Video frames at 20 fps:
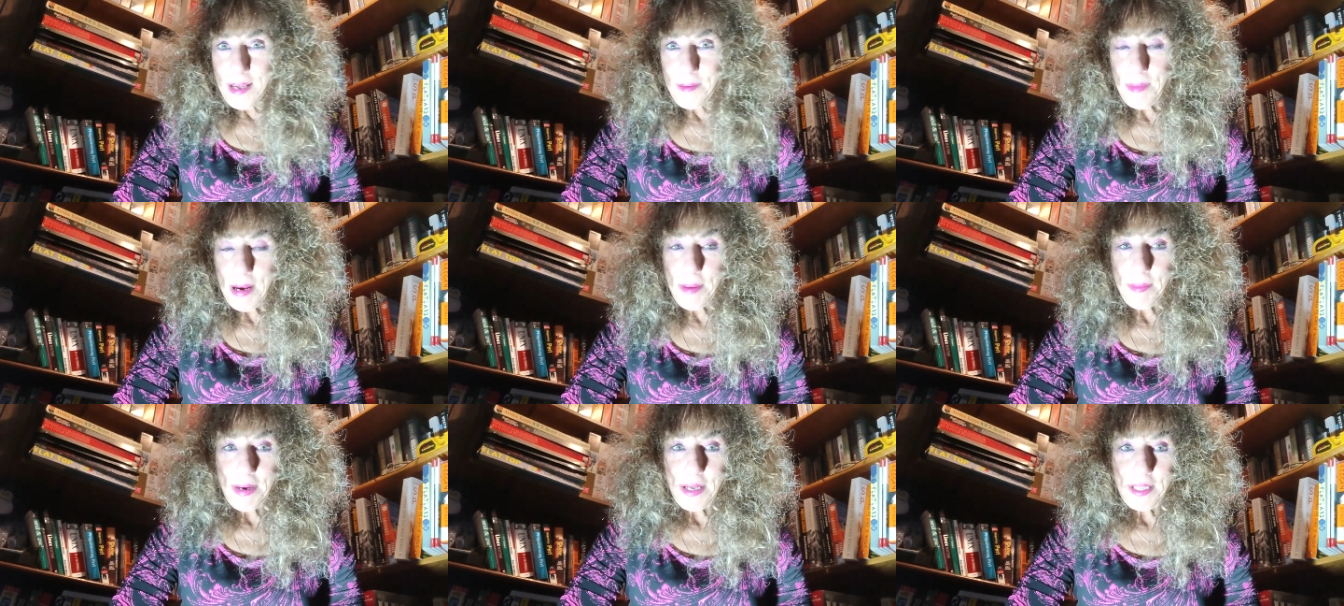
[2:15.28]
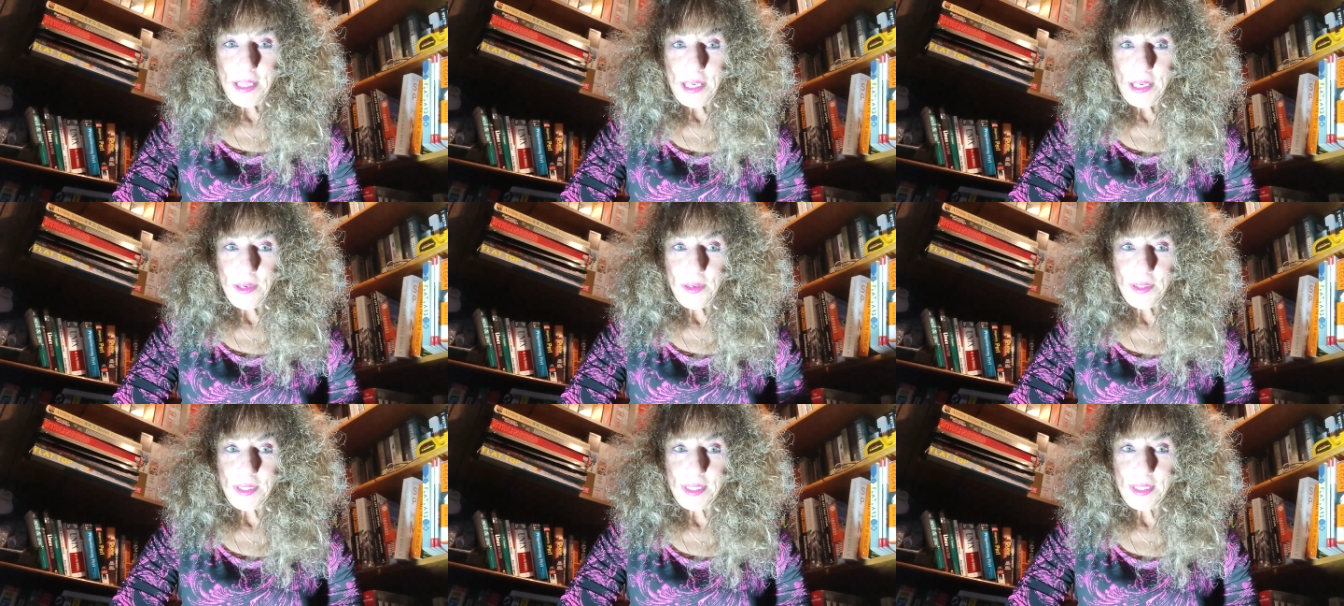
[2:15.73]
My mother
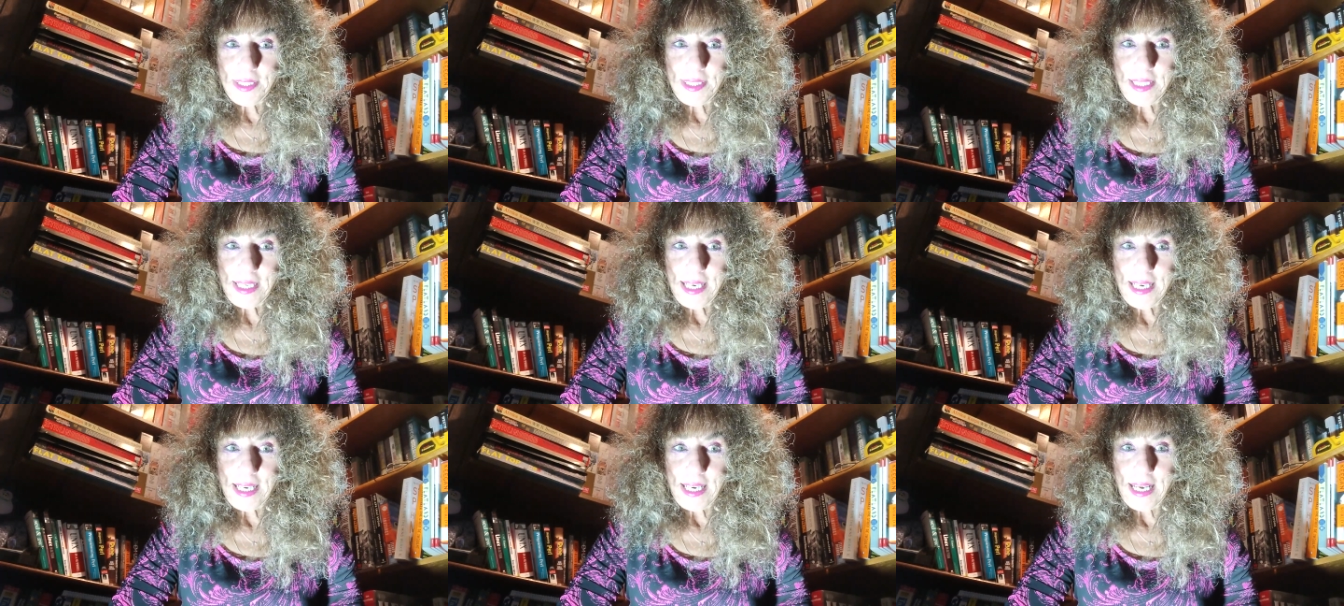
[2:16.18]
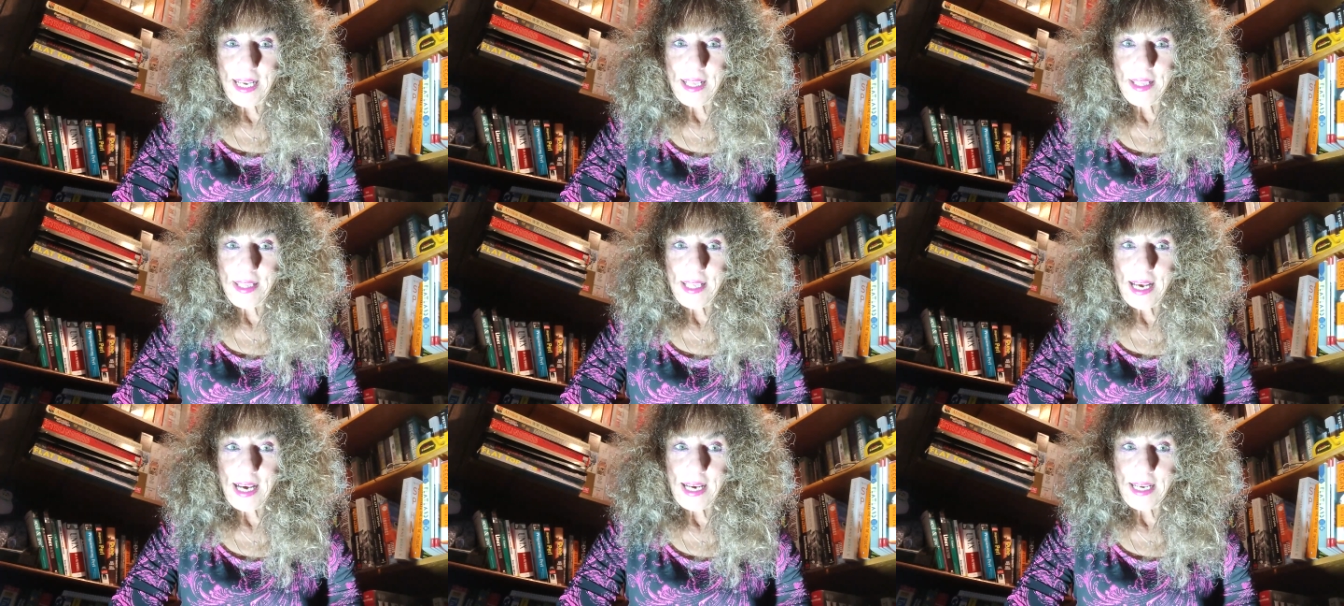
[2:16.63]
used to say
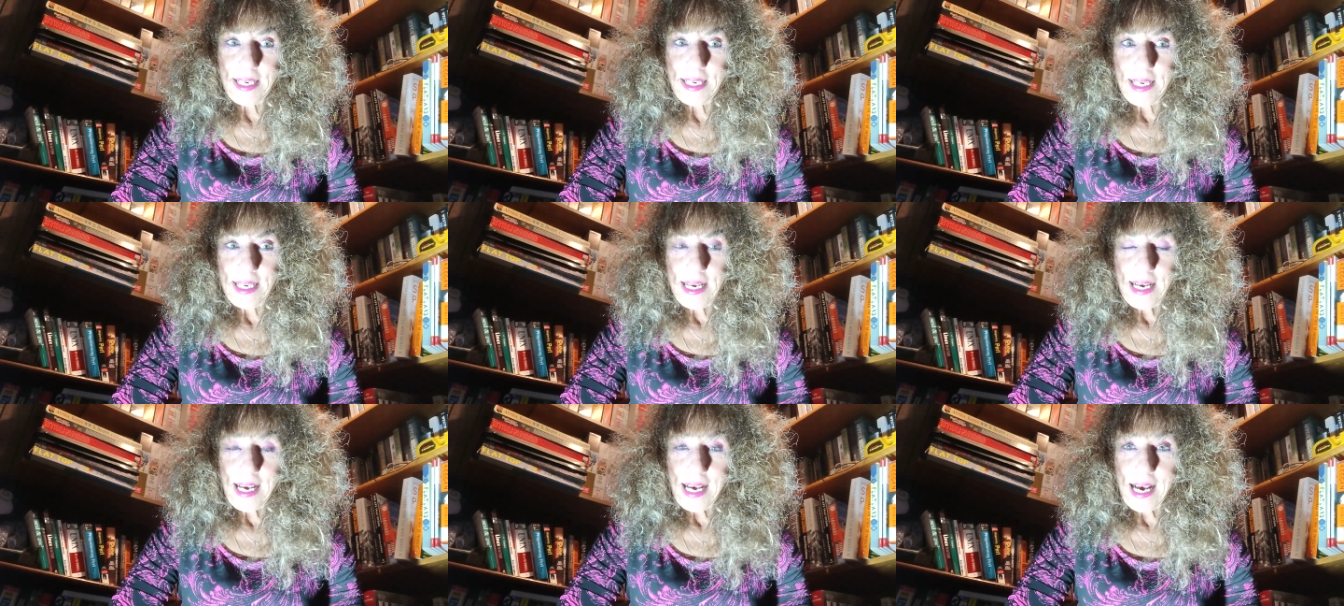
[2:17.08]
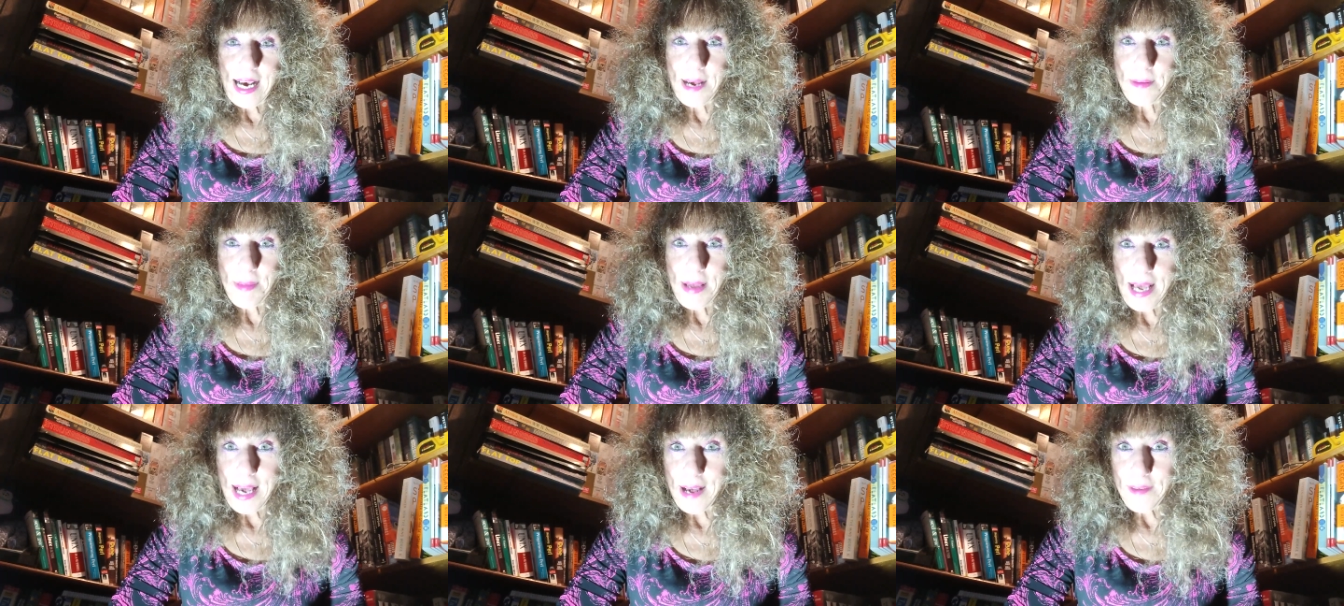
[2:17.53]
that
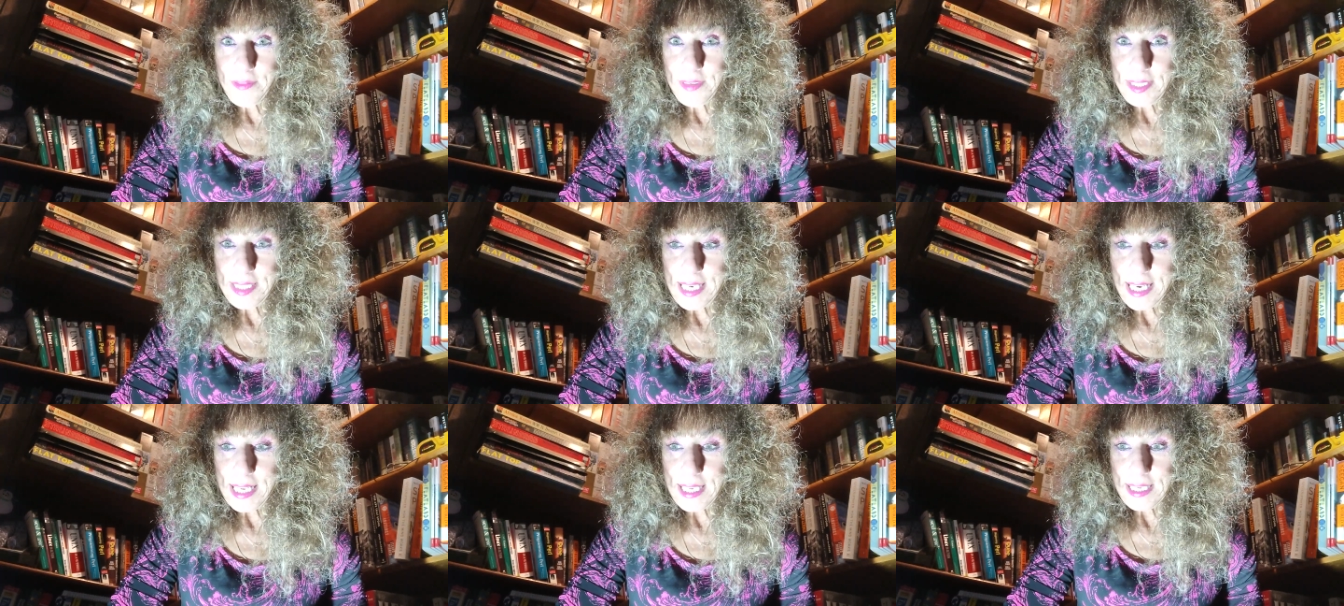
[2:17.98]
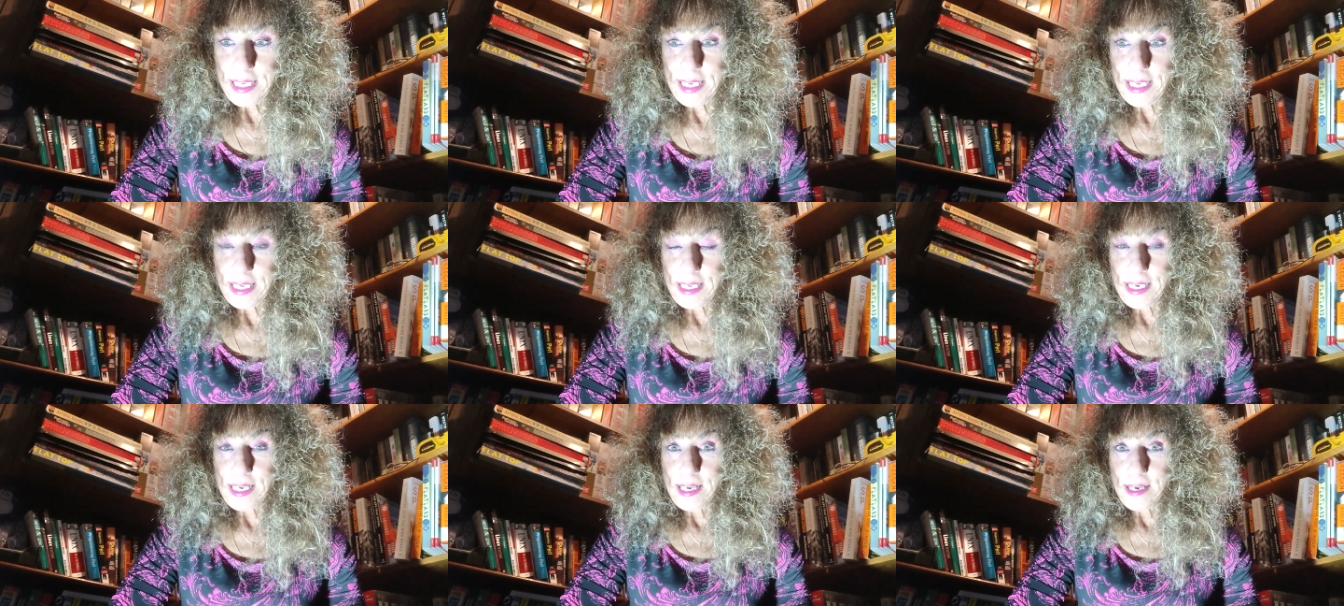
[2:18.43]
I'm half
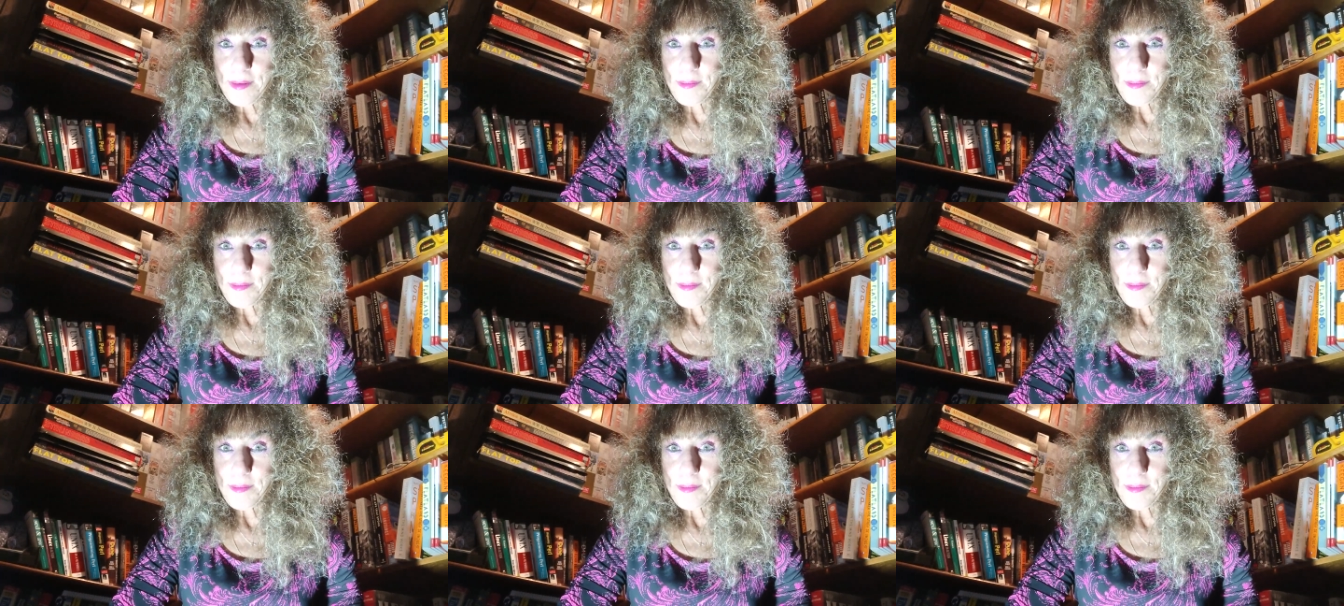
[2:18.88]
Italian,